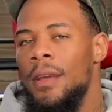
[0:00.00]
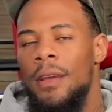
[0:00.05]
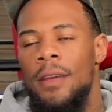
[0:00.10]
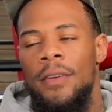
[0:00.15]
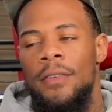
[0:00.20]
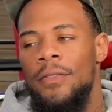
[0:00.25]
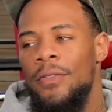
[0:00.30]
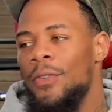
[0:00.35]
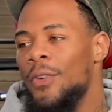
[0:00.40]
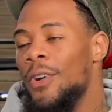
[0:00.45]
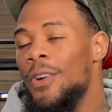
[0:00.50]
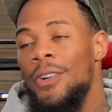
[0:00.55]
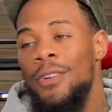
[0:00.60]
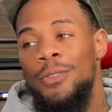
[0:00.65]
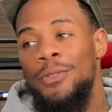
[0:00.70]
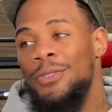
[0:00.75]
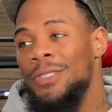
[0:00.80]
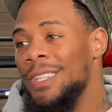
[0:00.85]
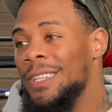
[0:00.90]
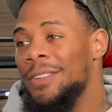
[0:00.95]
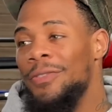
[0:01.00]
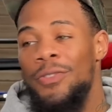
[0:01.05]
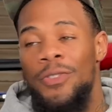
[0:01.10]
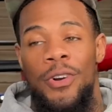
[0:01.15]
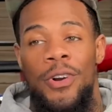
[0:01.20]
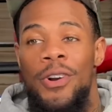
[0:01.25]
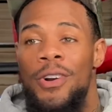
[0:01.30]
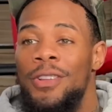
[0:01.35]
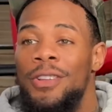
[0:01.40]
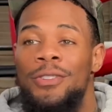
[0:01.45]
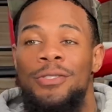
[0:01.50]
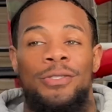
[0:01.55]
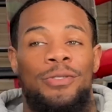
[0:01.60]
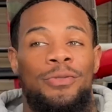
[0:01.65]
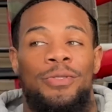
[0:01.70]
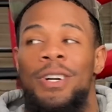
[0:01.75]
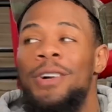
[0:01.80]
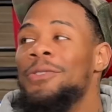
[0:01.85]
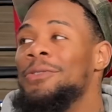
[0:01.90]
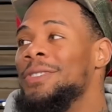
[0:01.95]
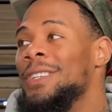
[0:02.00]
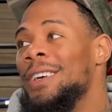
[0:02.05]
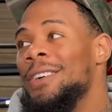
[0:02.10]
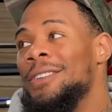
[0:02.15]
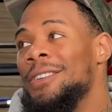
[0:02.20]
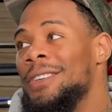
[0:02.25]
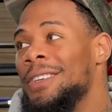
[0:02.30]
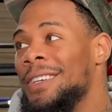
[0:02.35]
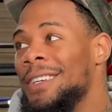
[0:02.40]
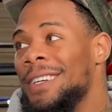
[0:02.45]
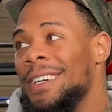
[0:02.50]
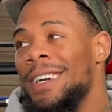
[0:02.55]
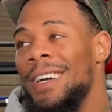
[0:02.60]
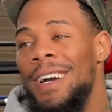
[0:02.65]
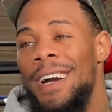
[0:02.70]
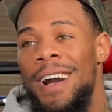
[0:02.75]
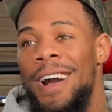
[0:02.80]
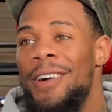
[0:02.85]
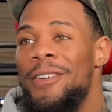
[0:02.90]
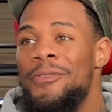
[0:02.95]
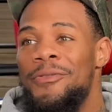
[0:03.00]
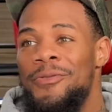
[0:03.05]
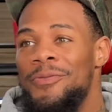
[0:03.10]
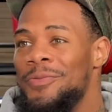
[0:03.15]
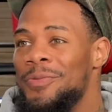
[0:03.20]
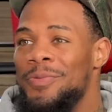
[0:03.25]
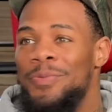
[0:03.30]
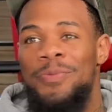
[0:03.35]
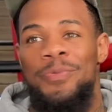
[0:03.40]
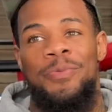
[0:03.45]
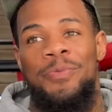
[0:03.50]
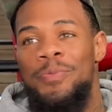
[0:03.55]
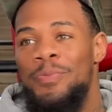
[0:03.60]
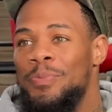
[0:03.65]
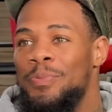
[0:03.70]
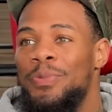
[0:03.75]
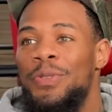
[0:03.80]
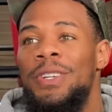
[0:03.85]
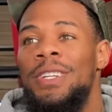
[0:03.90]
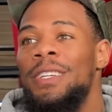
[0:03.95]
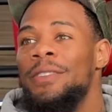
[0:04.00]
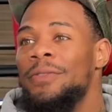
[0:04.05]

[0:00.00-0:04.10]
For all those who don't know, I'm pretty